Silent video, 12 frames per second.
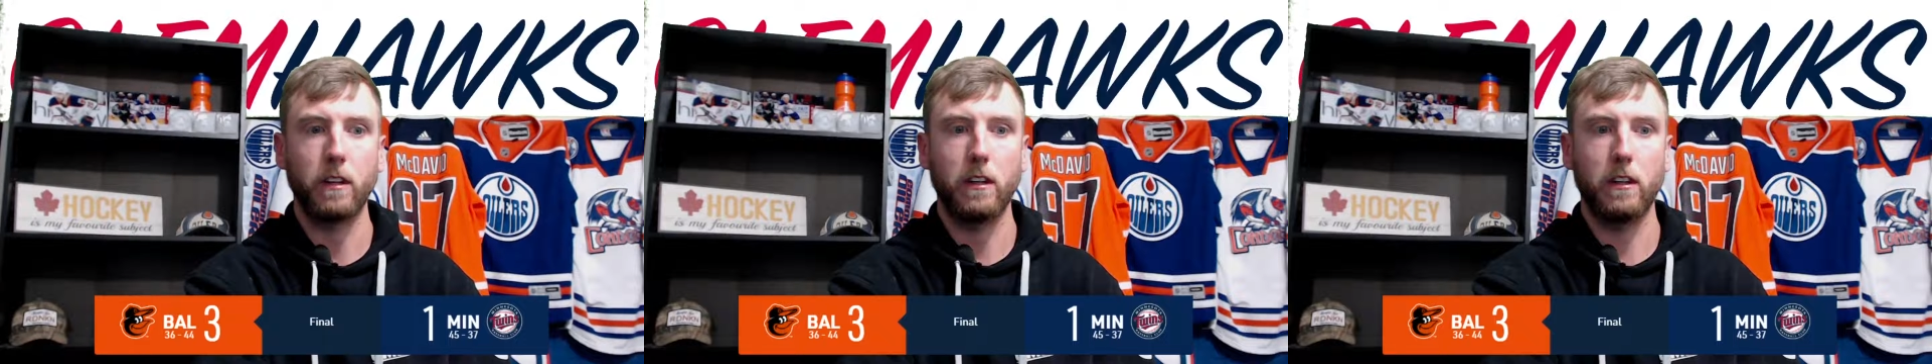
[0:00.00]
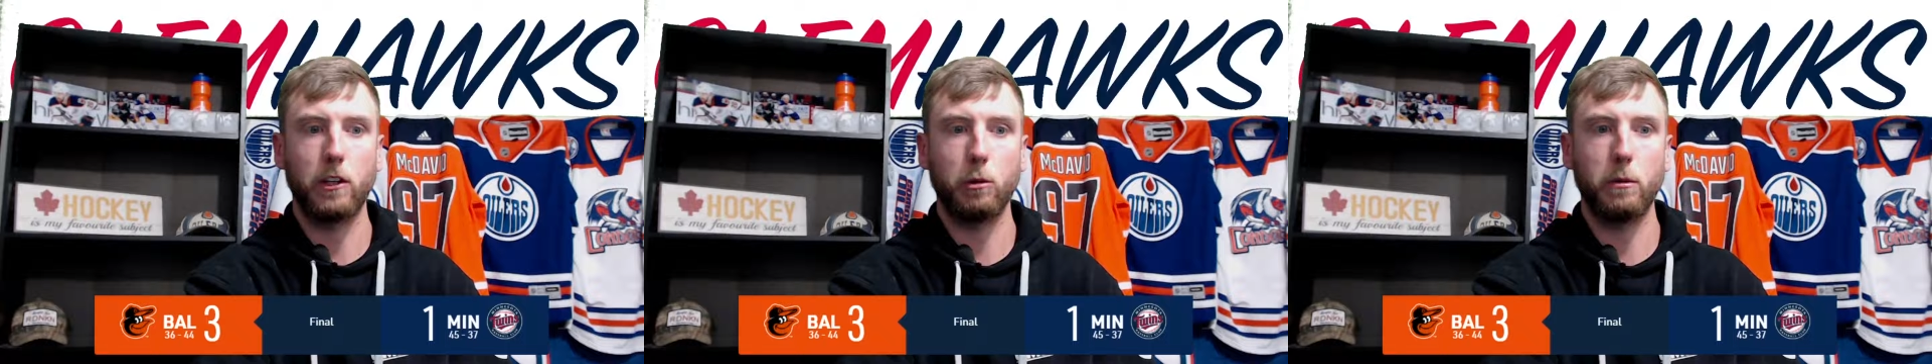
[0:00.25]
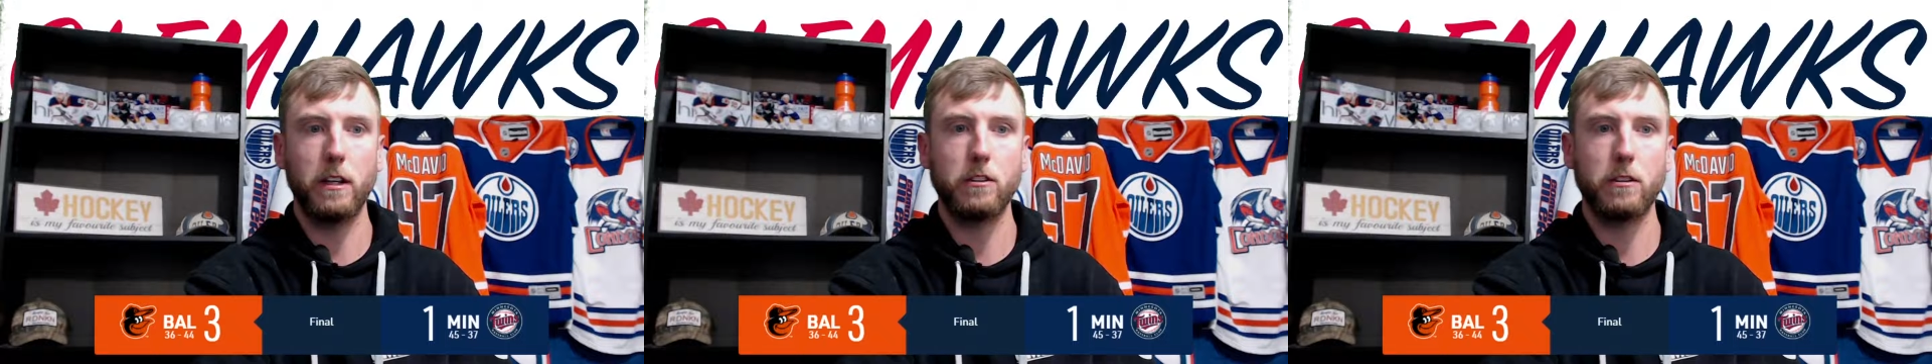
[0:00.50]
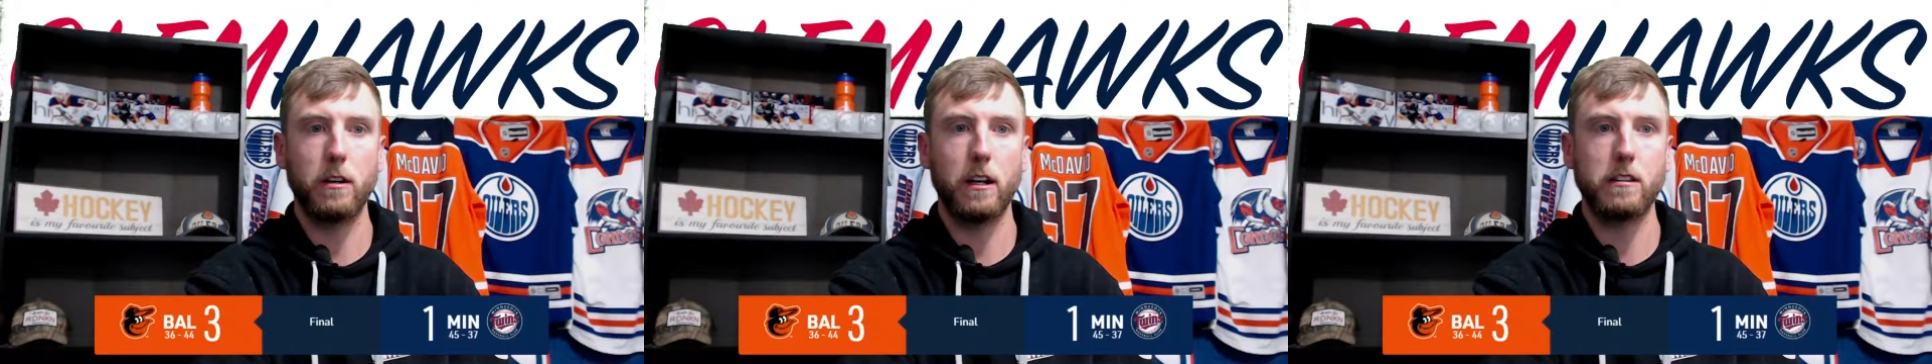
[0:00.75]
The Twins
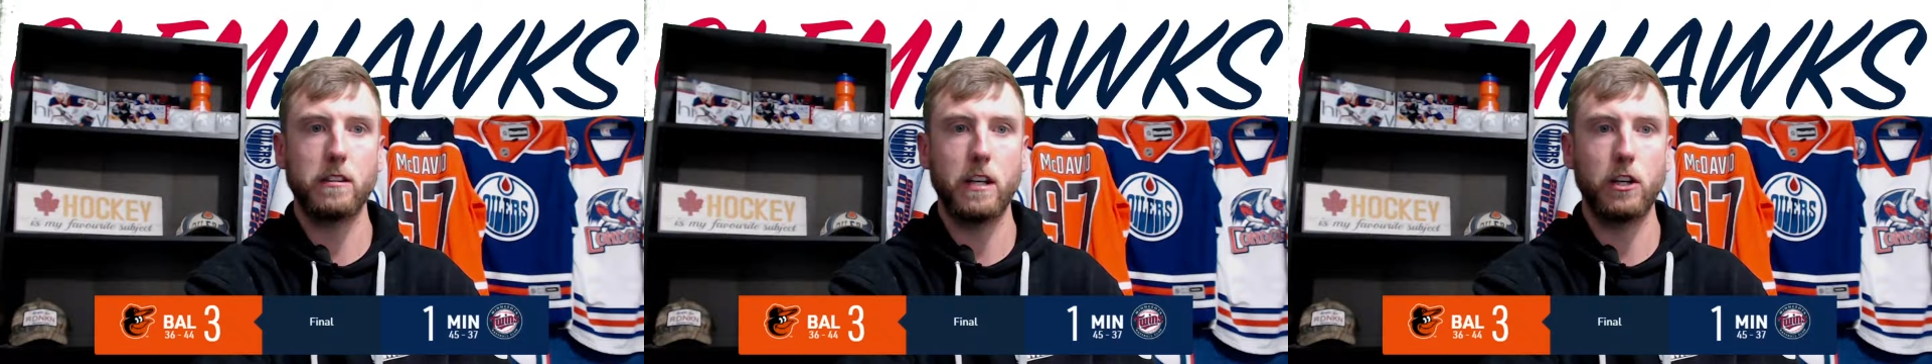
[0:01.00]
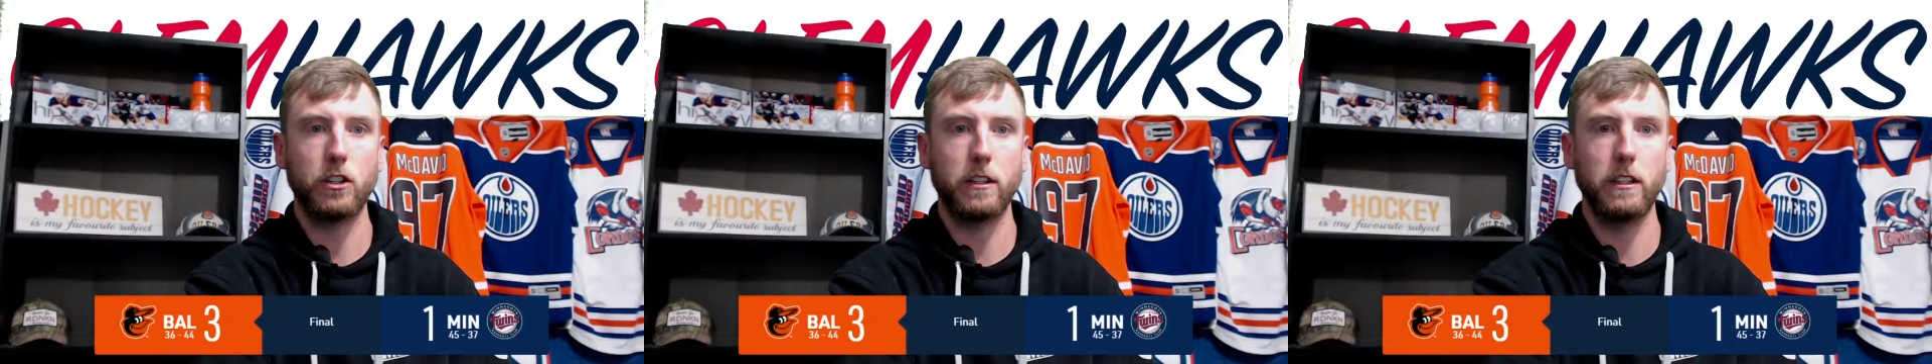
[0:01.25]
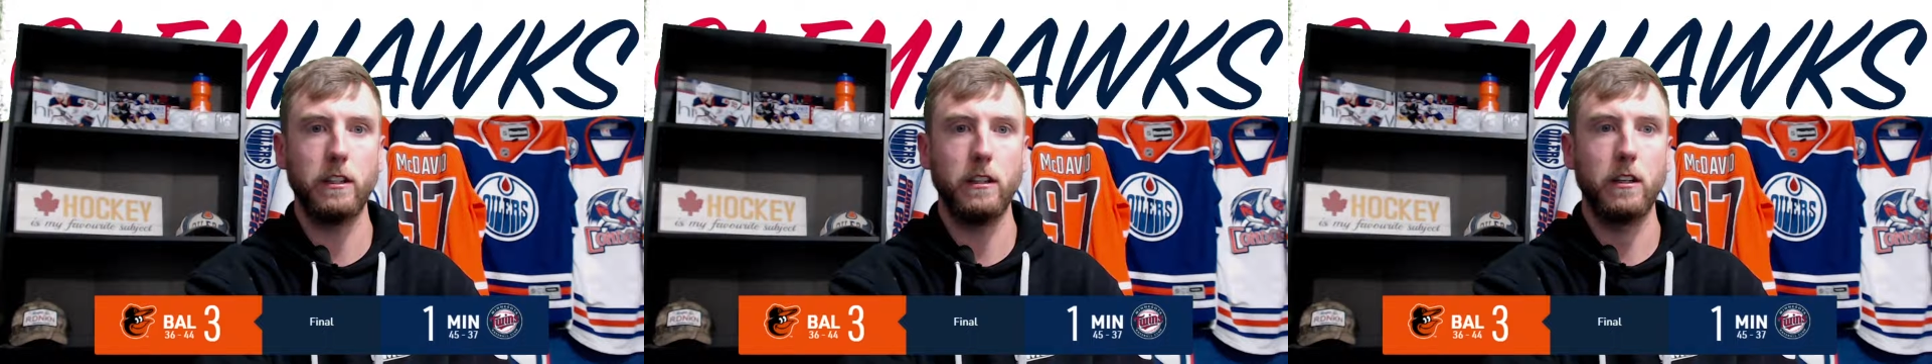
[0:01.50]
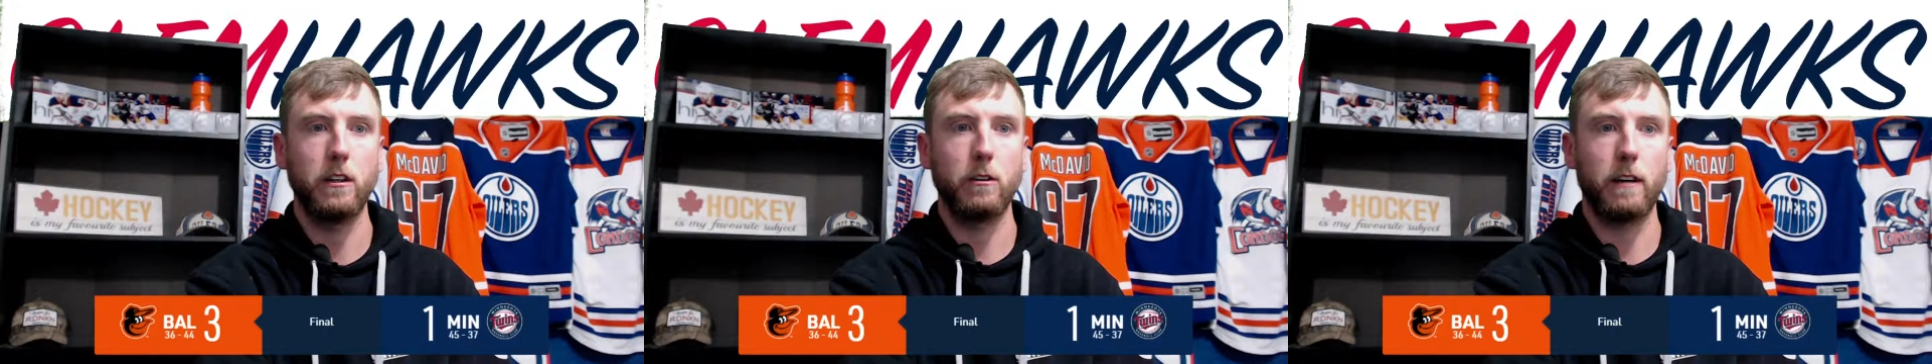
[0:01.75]
essentially,
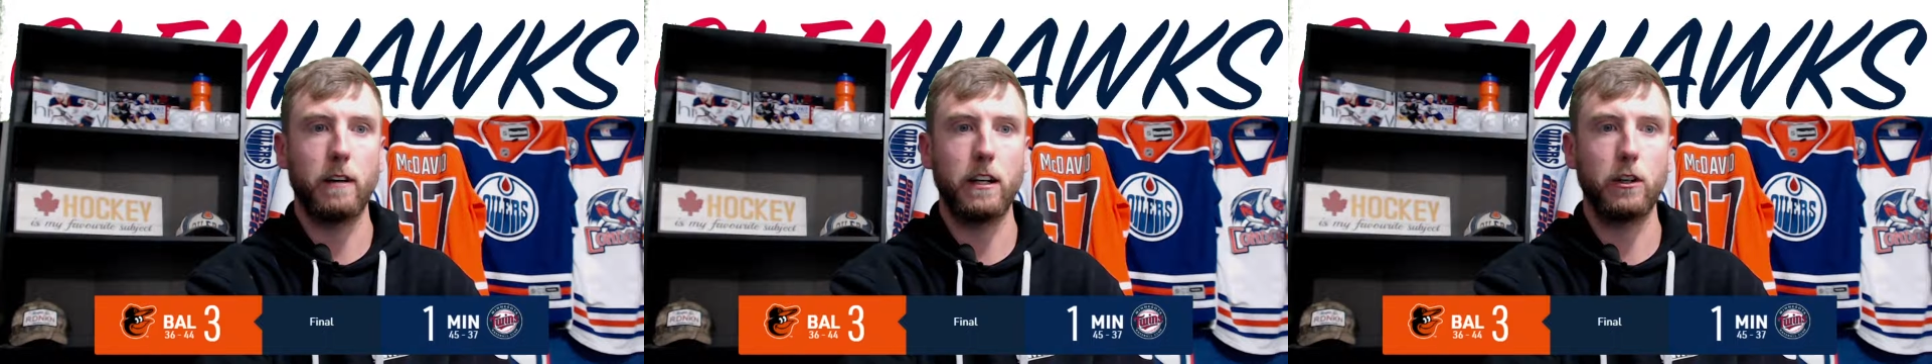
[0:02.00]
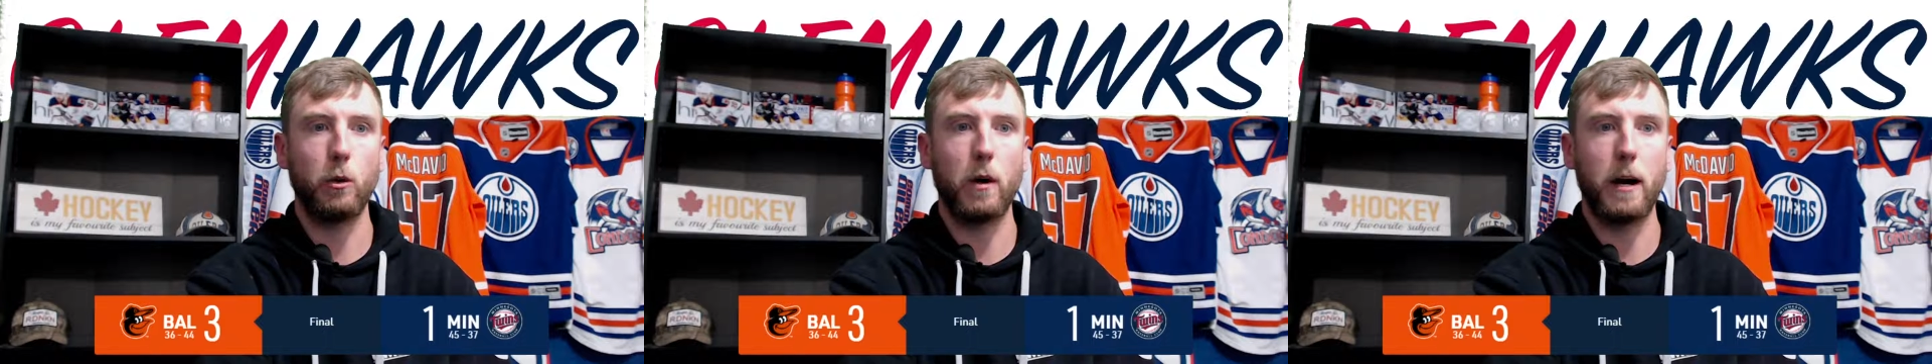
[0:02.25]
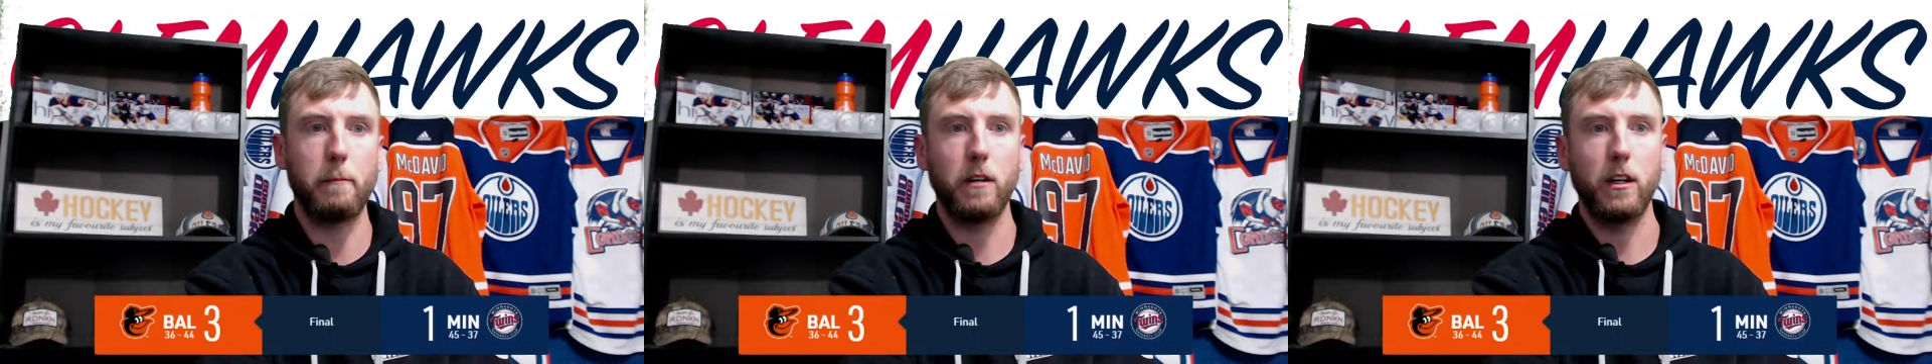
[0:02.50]
right, go up